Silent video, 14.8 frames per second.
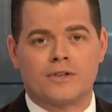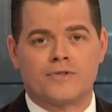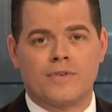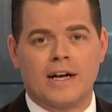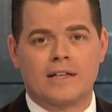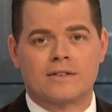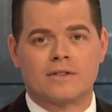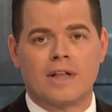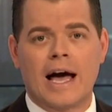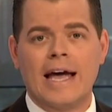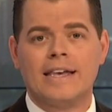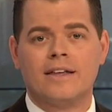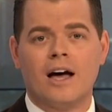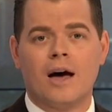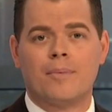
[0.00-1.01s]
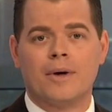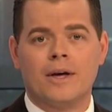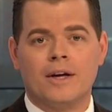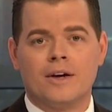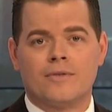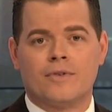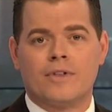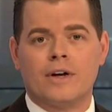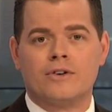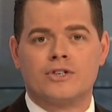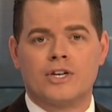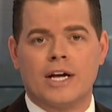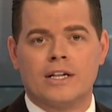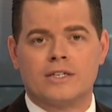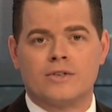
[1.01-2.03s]
as fans lined up for their
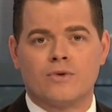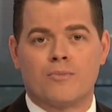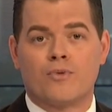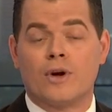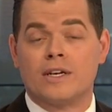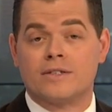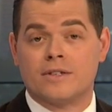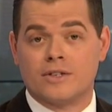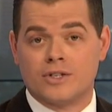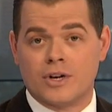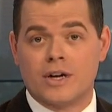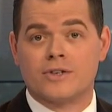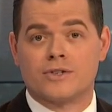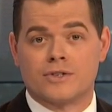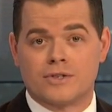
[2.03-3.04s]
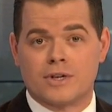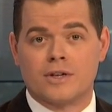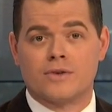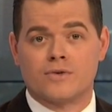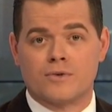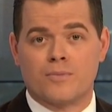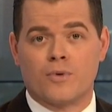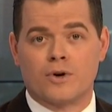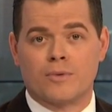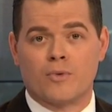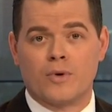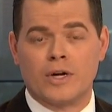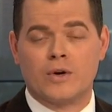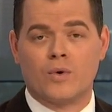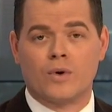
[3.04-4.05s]
chance to impress the judges. 10 News reporter
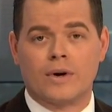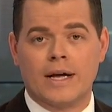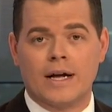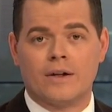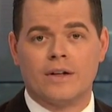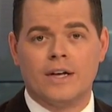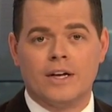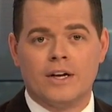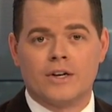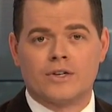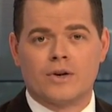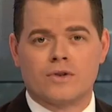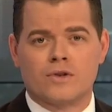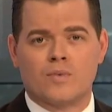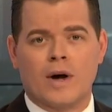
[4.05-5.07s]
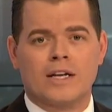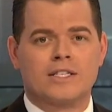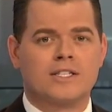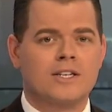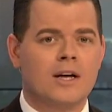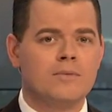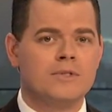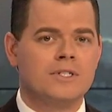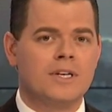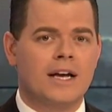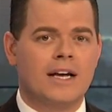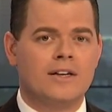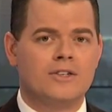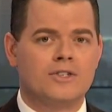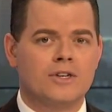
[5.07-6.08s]
Marie Coronel shows us why some
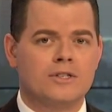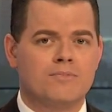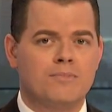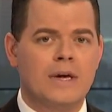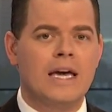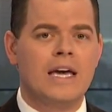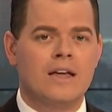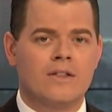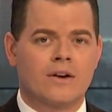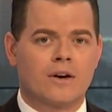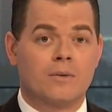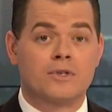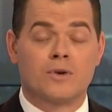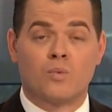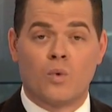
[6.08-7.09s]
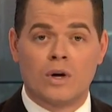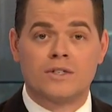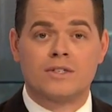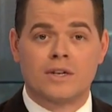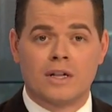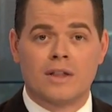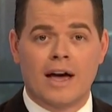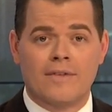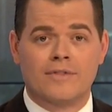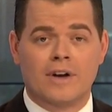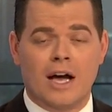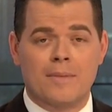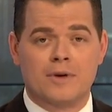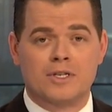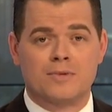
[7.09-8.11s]
say just being there was a
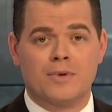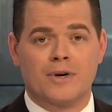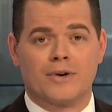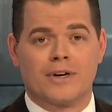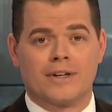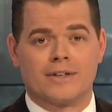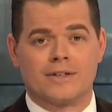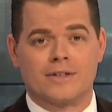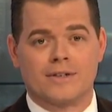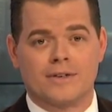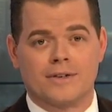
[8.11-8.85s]
once-in-a-lifetime experience.